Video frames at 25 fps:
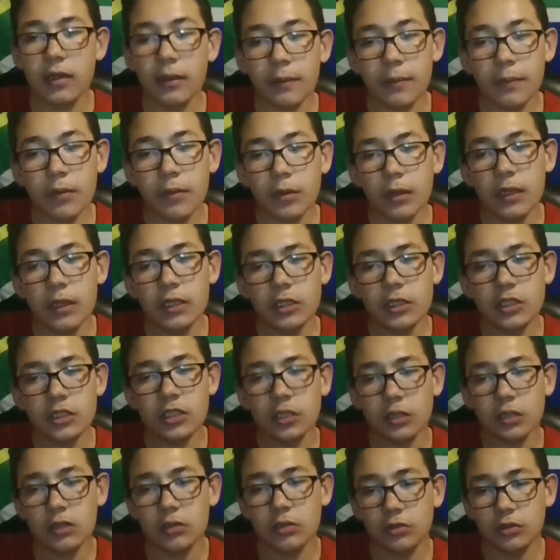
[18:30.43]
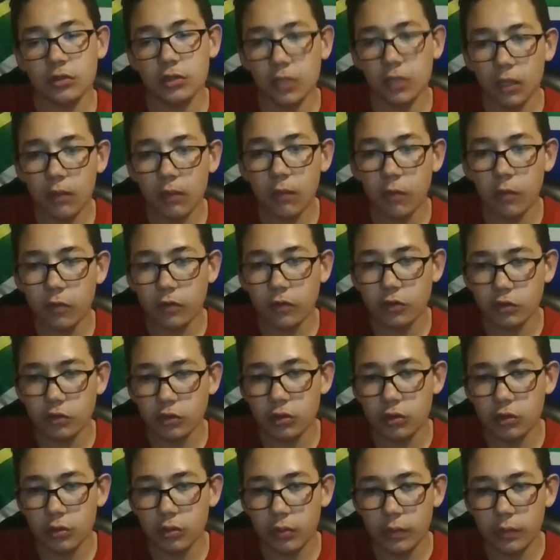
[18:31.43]
I'm actually going to go with a
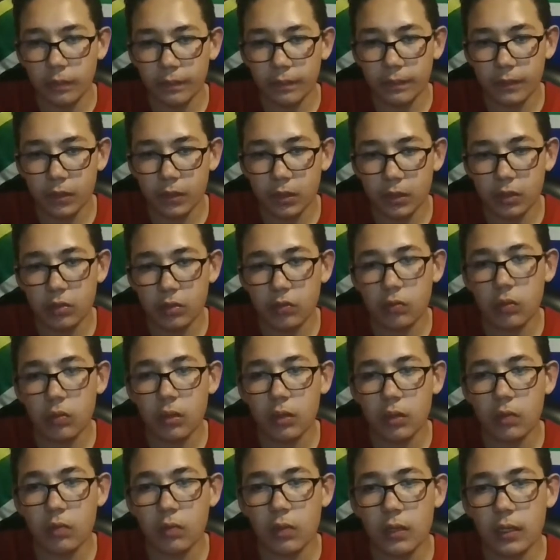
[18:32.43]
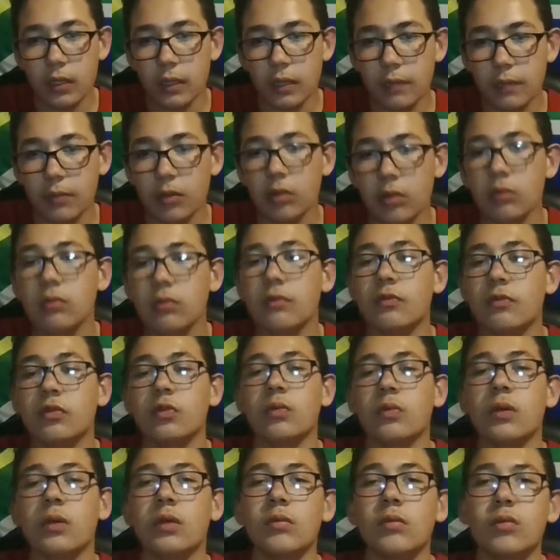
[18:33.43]
draw. 1-1. I'm going with a
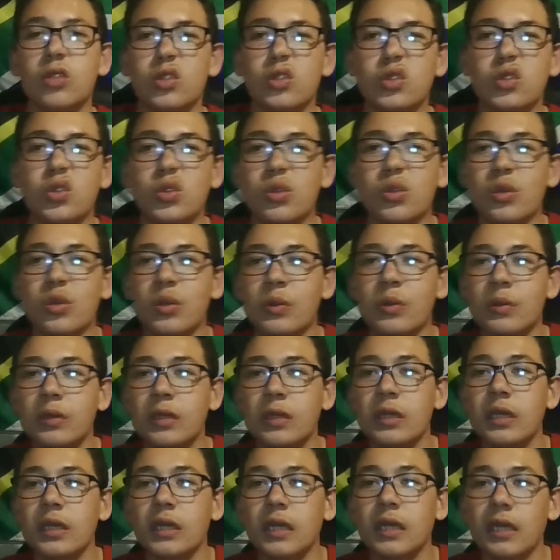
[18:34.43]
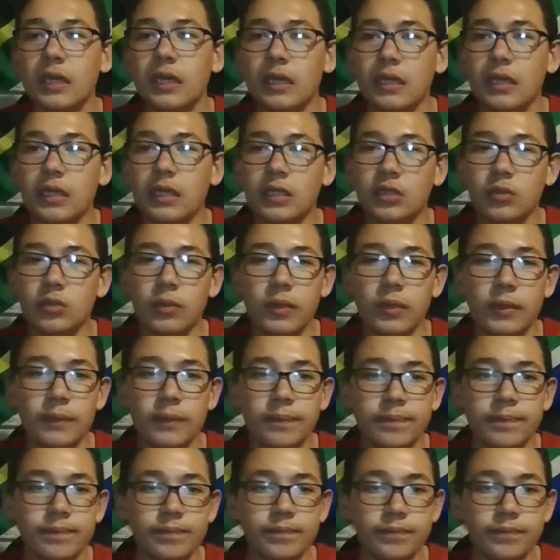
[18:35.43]
1-1 draw in this one.